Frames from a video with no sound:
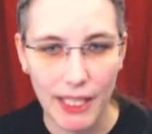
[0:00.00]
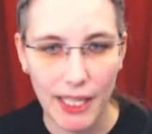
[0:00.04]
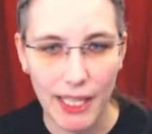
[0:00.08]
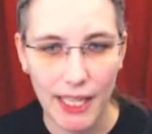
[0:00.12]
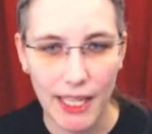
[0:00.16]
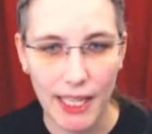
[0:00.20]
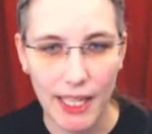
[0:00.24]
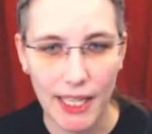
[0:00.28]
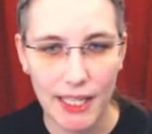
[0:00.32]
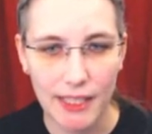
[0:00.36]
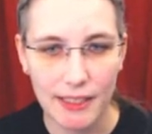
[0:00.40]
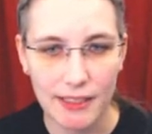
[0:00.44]

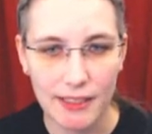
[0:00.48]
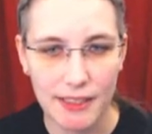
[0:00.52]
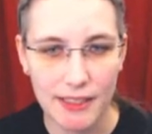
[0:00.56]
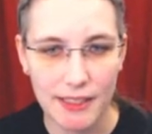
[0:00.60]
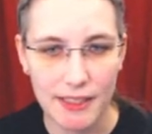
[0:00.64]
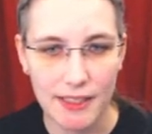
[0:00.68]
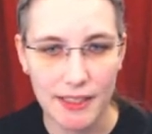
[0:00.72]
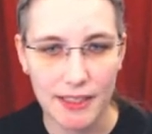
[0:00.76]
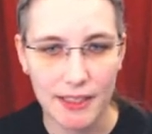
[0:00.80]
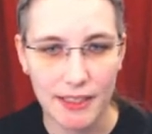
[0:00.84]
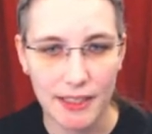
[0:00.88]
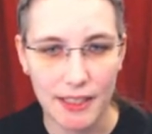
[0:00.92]

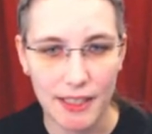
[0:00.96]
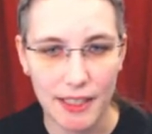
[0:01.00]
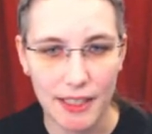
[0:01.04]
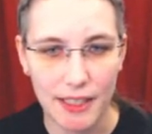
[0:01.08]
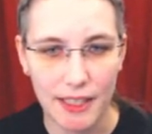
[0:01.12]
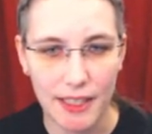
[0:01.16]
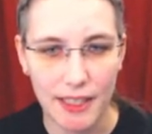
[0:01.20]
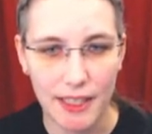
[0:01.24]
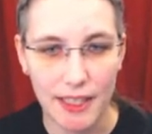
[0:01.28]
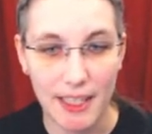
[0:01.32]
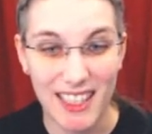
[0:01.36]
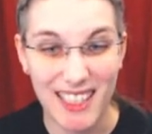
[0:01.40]
and
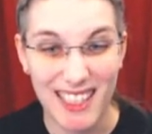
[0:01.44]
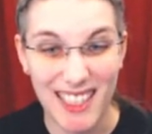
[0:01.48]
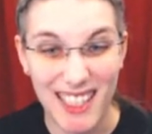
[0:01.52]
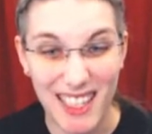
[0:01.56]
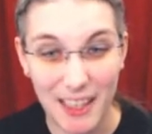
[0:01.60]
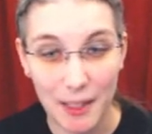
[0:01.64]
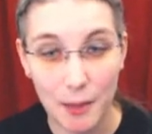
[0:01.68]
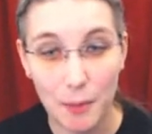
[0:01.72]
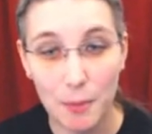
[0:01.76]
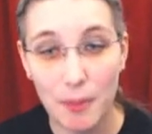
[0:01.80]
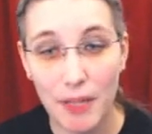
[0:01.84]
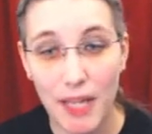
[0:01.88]
uh,
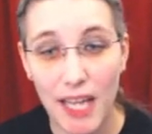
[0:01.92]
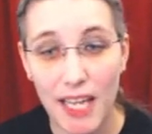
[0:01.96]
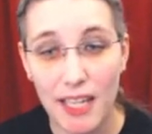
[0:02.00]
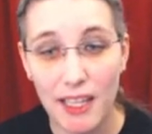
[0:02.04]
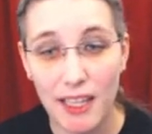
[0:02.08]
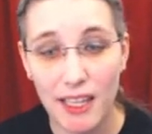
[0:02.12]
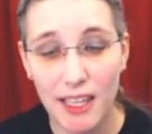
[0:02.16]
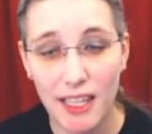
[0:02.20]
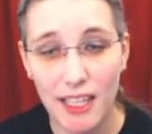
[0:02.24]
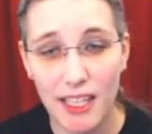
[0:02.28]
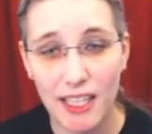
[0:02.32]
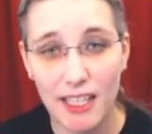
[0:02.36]
another
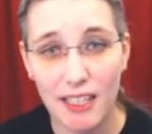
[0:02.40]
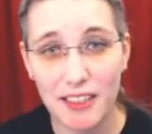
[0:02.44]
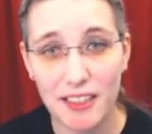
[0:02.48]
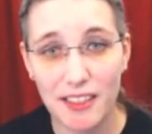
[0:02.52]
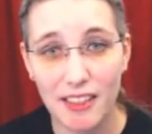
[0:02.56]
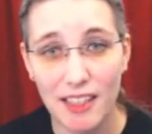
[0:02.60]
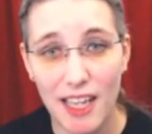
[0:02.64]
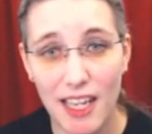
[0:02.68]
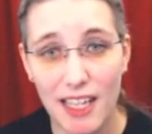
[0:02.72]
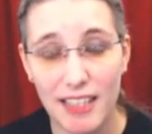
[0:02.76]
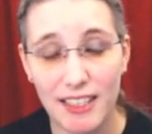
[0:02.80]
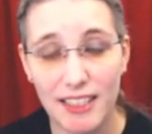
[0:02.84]
bad thing,
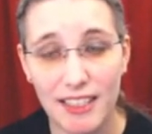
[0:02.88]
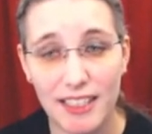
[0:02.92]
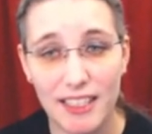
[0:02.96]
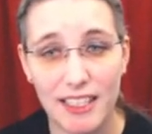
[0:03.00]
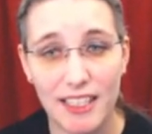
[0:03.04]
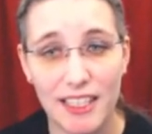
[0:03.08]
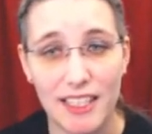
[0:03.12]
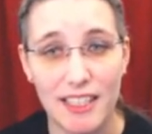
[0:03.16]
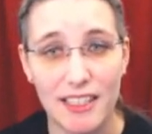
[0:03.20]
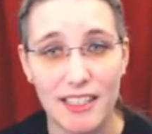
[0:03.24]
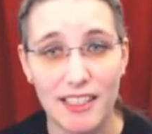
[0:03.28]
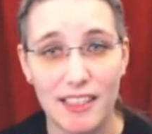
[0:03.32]

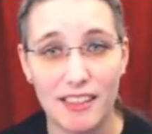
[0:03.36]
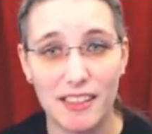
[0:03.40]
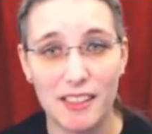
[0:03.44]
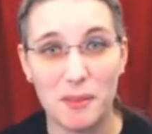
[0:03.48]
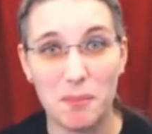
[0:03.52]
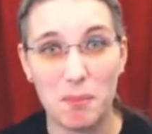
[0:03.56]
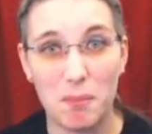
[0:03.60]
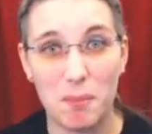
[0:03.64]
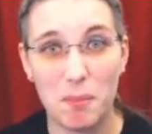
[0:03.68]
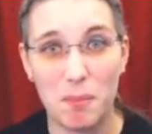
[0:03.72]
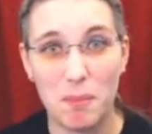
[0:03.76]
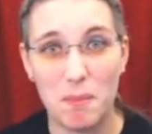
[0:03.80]
sadly,
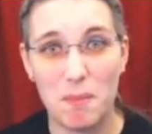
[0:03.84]
is